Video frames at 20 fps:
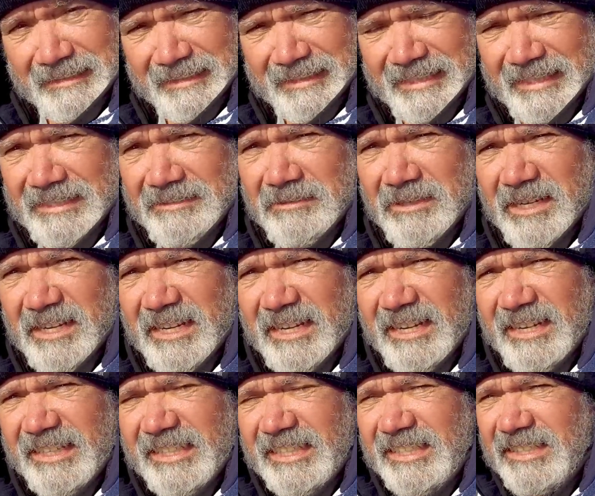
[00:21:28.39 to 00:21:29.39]
Anyway,
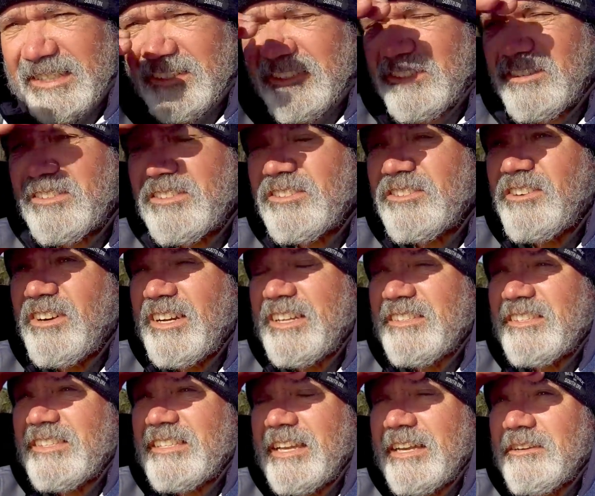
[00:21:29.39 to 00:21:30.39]
I'm gonna try
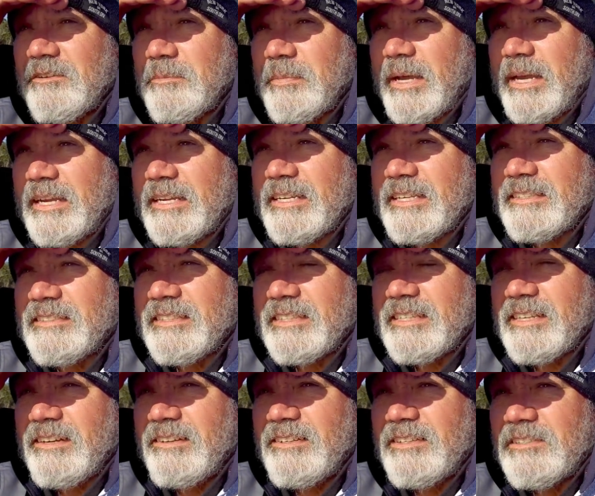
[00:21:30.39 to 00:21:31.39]
and sail back and the
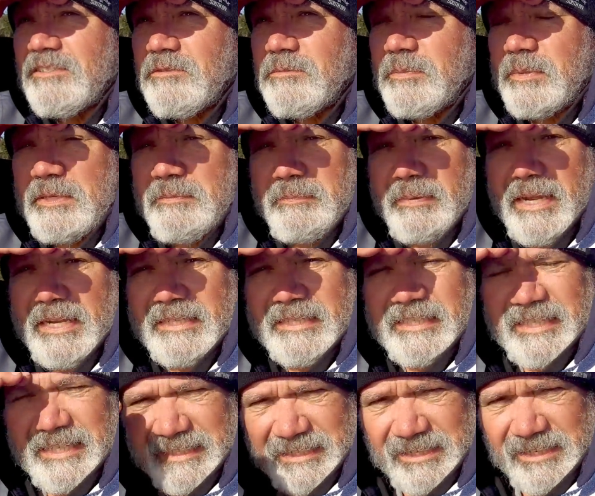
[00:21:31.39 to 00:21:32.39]
guys will be back
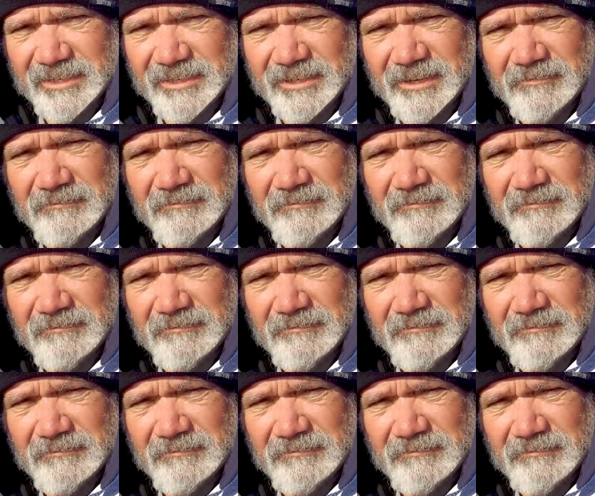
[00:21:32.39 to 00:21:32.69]
there to